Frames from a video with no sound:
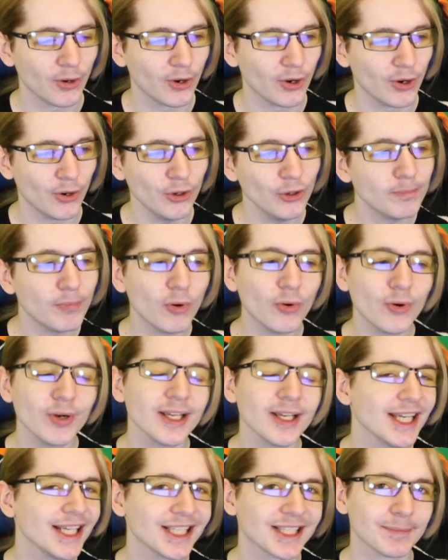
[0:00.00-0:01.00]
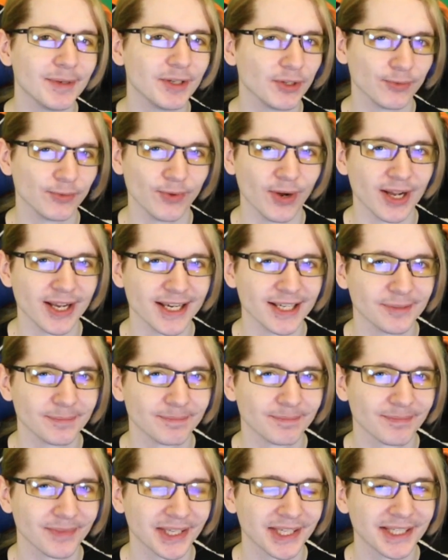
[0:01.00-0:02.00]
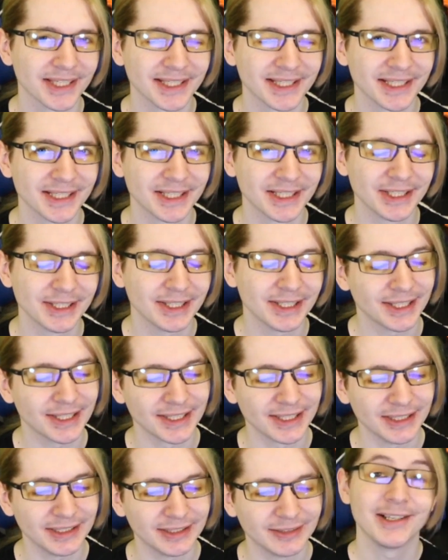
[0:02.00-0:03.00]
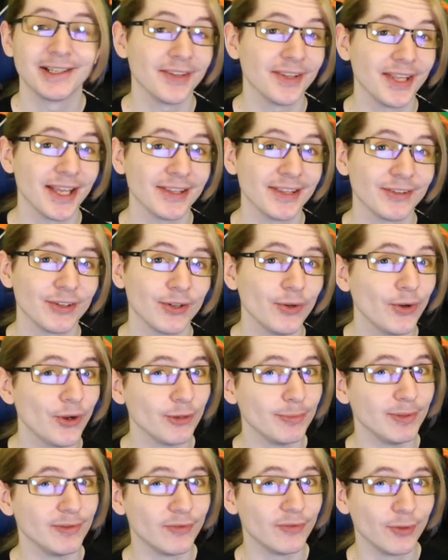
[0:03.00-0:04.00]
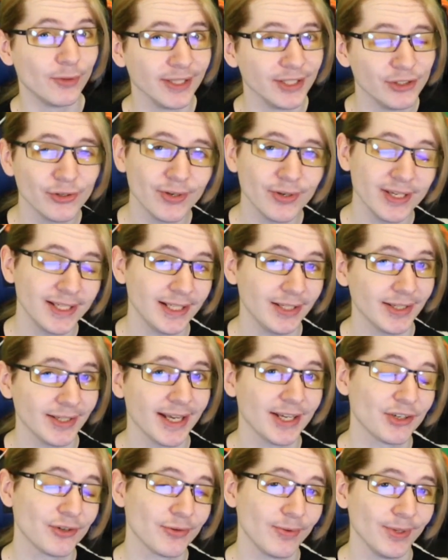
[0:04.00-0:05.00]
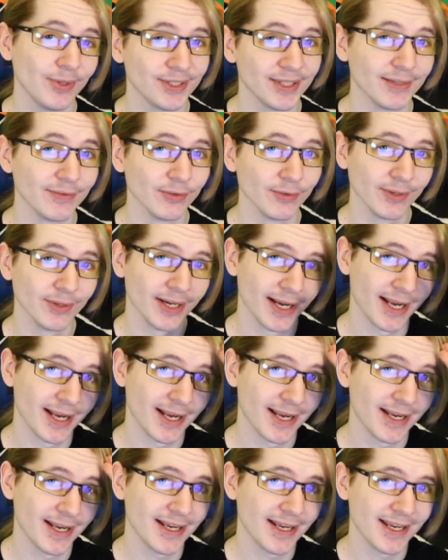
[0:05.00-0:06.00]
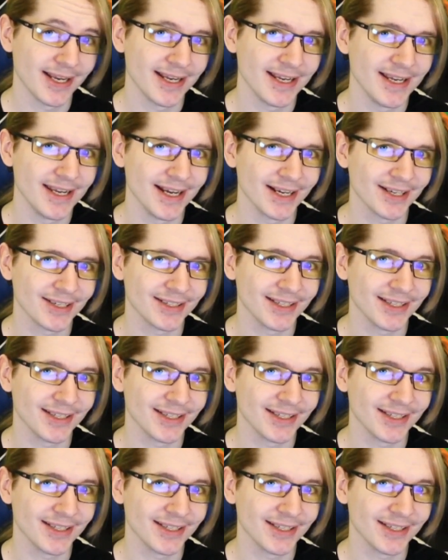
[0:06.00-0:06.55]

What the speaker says: oh boy, it's been a ride. Other than that though, hope you've all enjoyed, and I'll catch you all as ever next